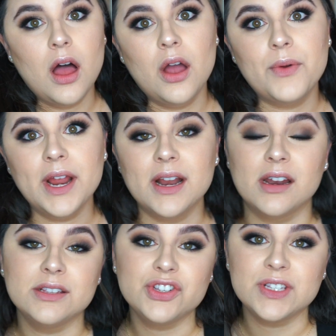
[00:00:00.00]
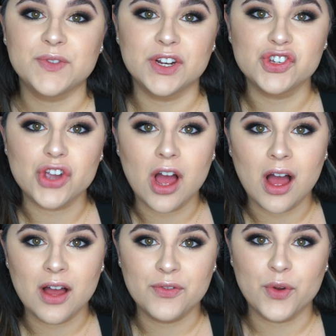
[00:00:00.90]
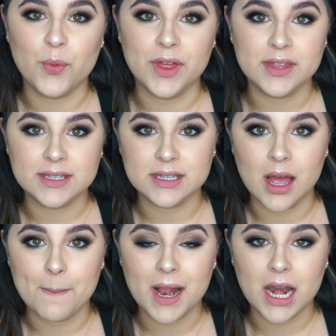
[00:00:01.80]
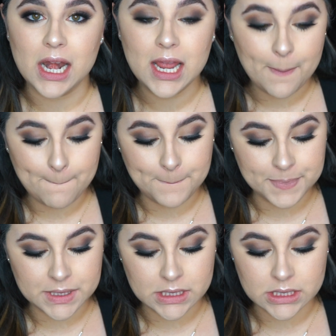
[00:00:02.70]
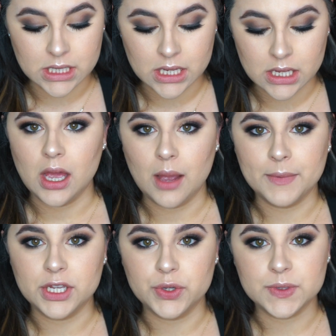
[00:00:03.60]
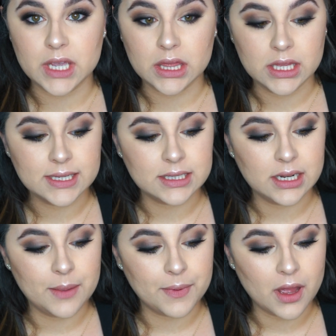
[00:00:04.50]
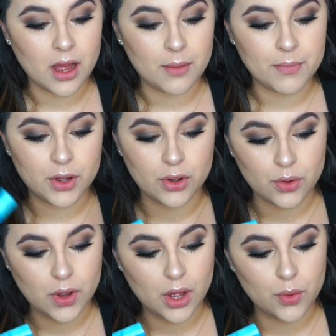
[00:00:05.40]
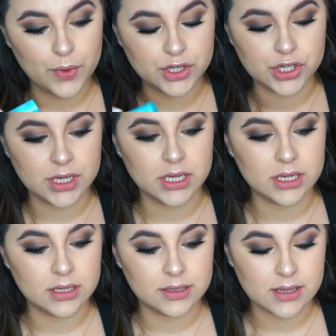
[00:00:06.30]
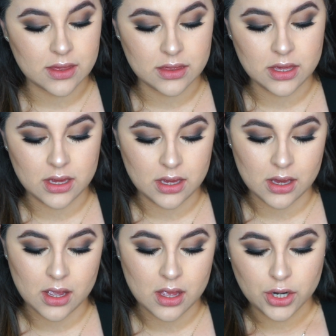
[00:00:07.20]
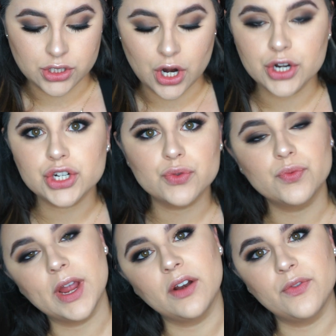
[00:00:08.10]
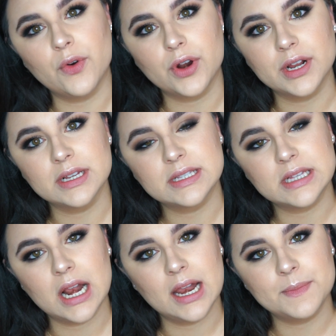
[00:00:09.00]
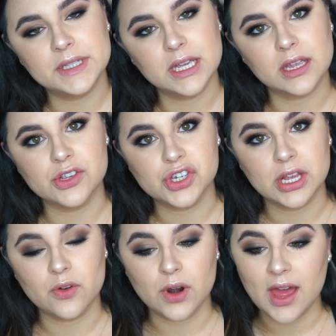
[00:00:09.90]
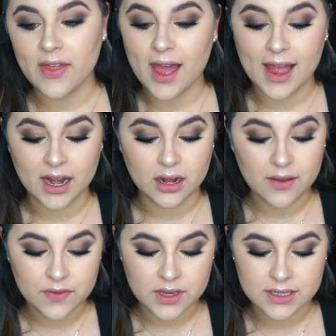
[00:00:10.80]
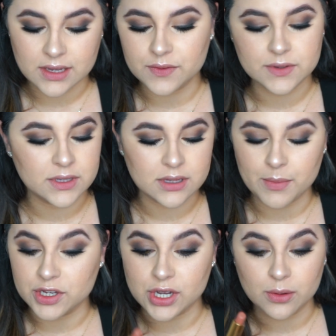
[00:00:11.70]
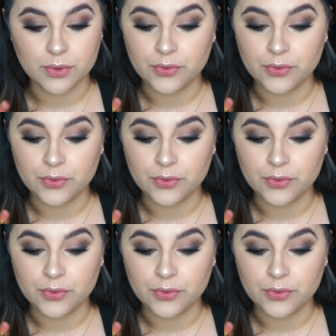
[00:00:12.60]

All right, now let's just finish off with some lips. I'm gonna use this lip combo, which is the Tarte Rainforest lipstick in the shade Colada. I love this. I've used this on my channel